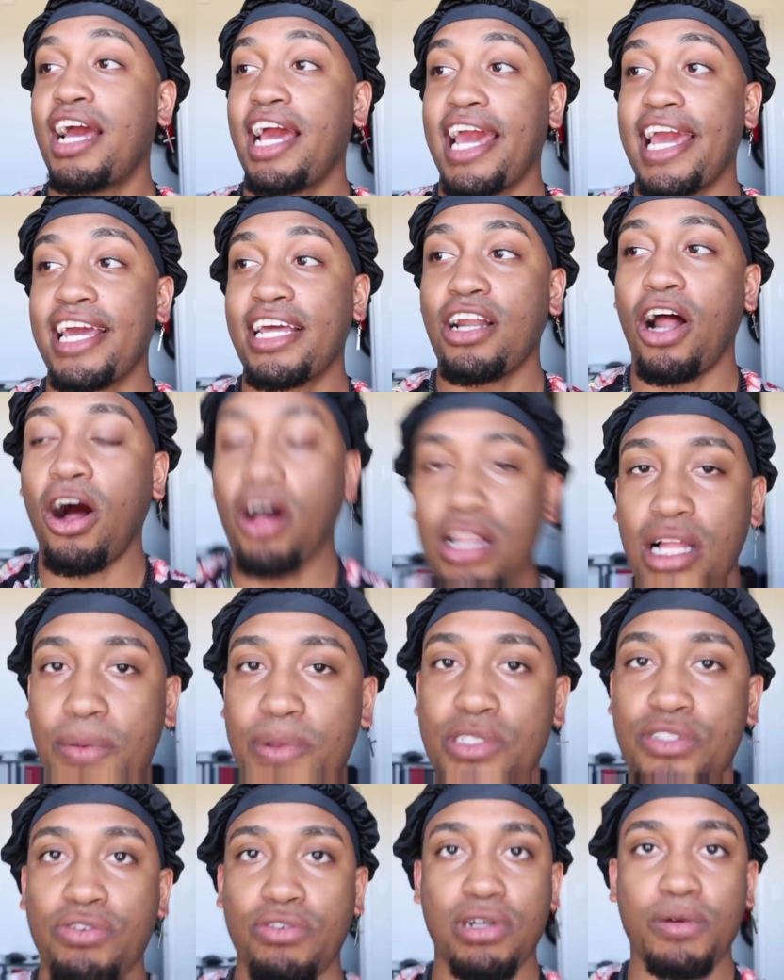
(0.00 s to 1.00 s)
And all I
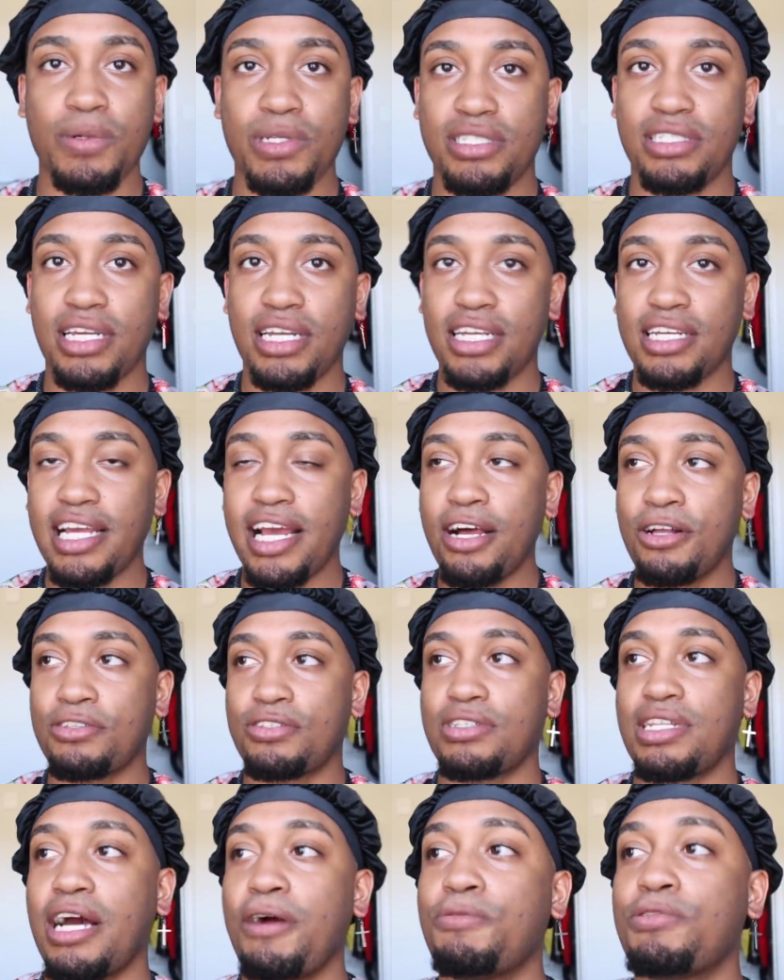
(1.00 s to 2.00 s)
was doing was sitting down.
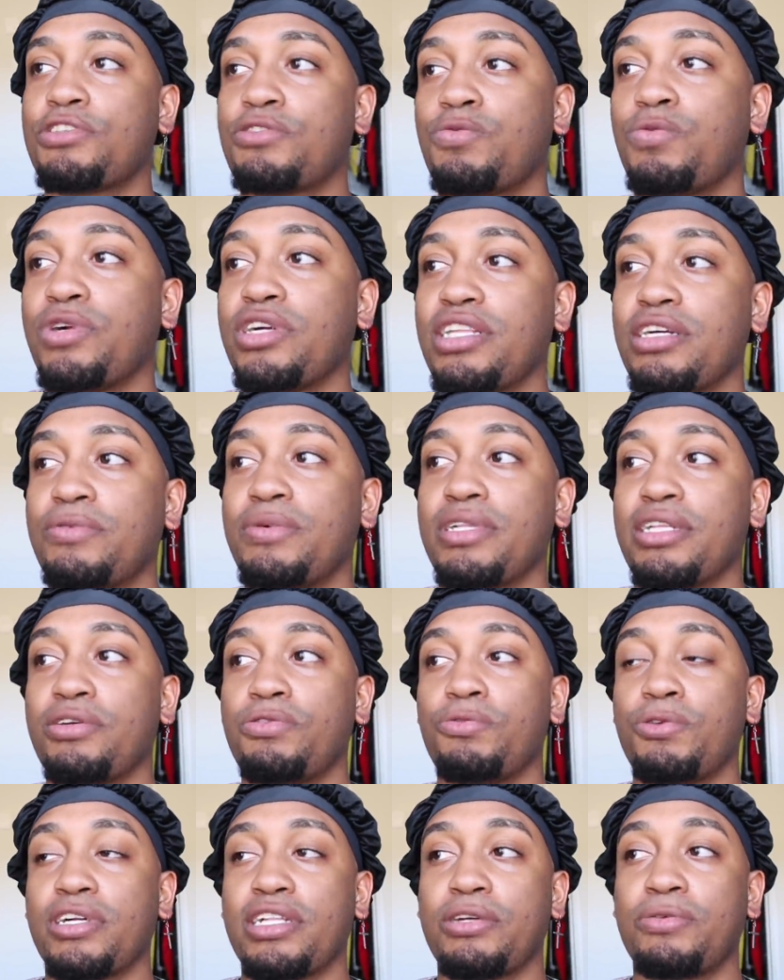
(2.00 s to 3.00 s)
So that was really, really,
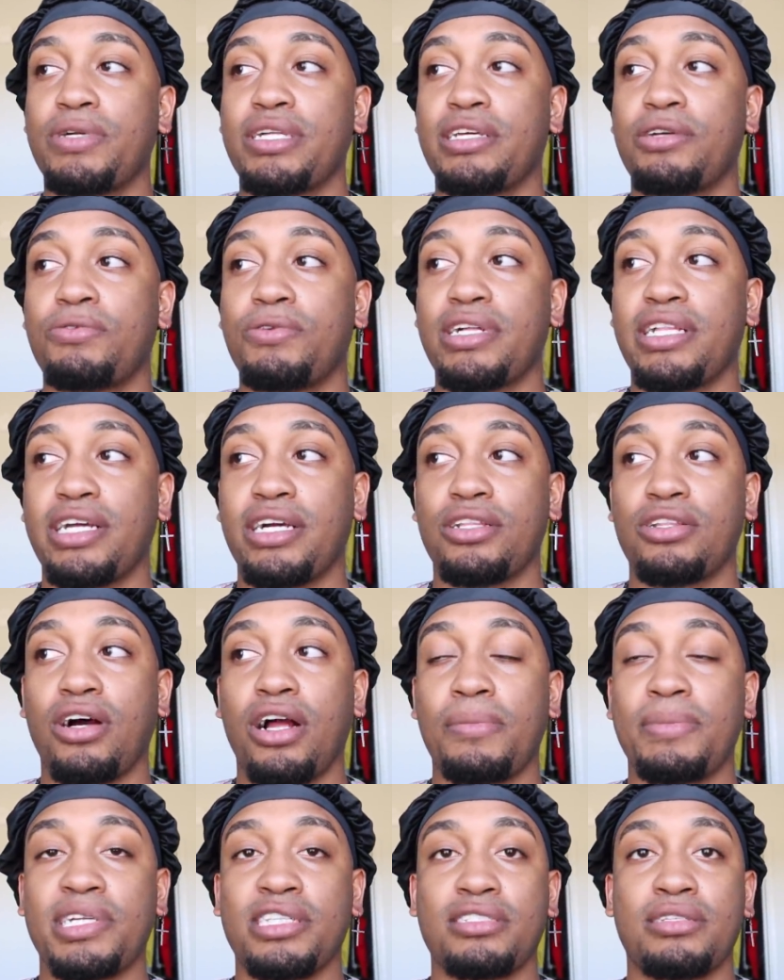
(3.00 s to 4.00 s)
really, really, really
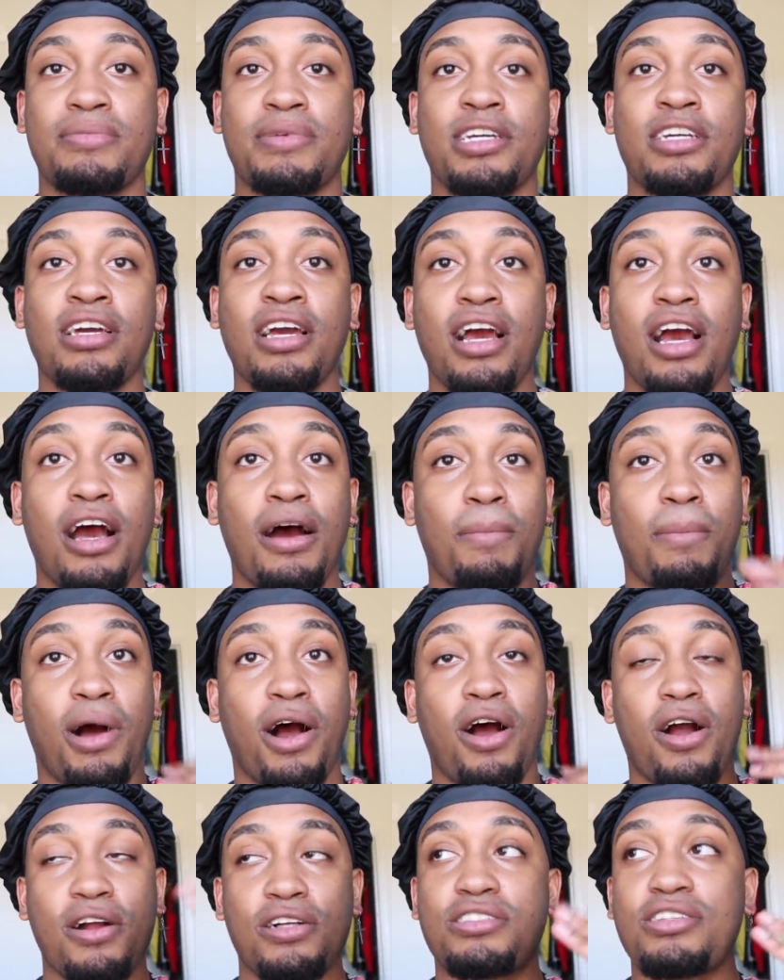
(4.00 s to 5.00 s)
alarming to me. My
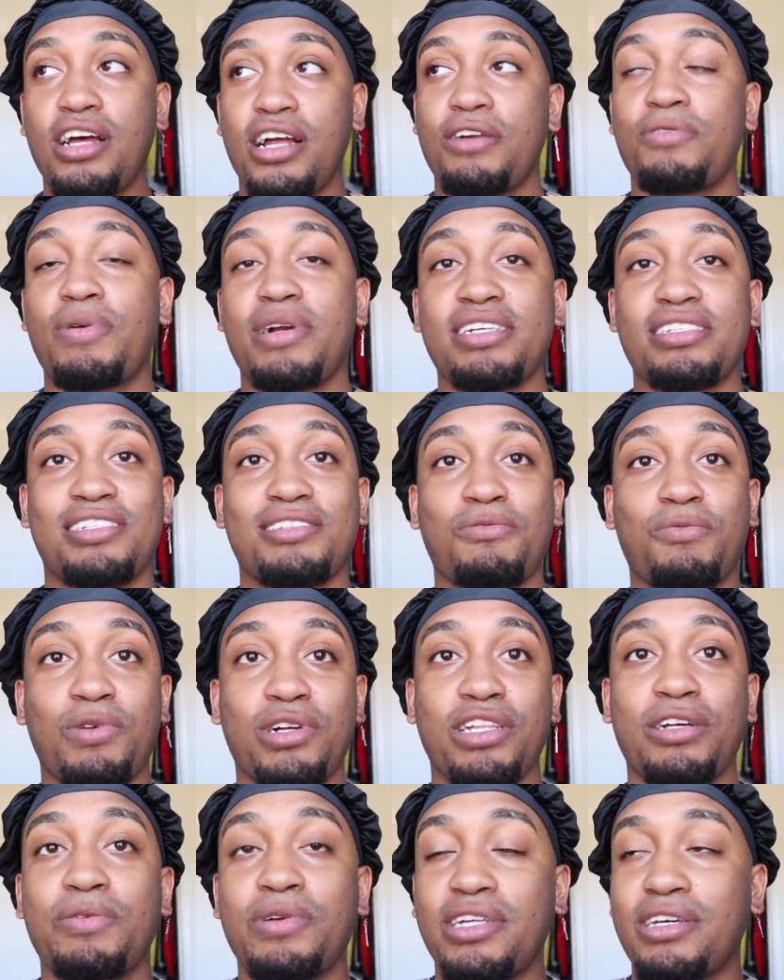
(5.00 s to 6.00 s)
heart started racing
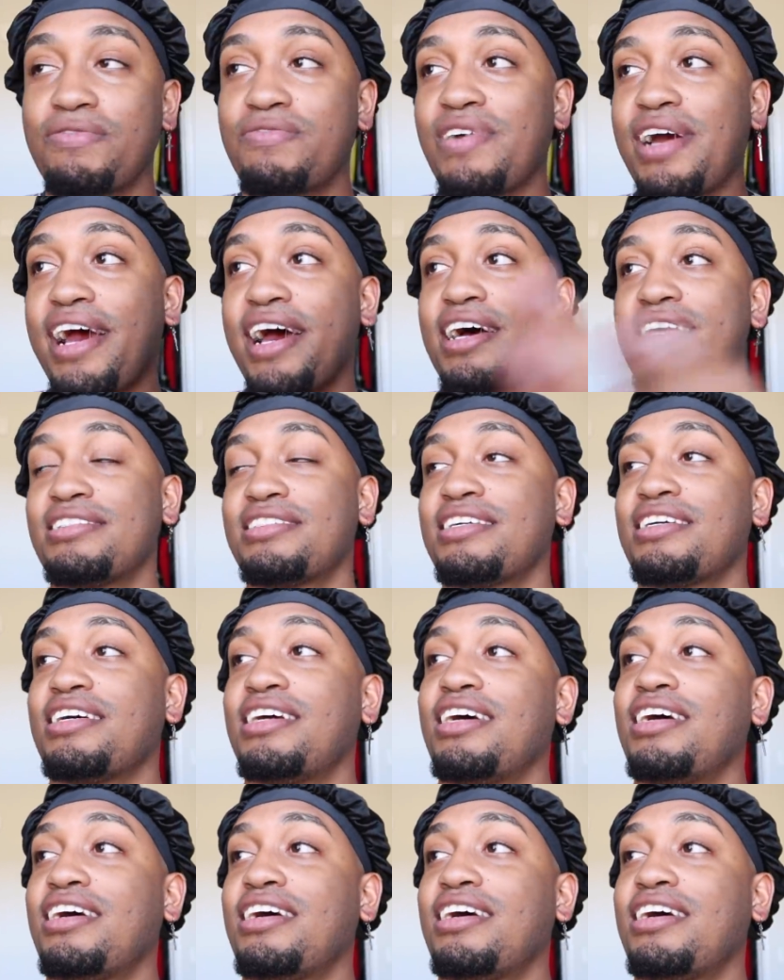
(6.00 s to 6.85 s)
really, really fast.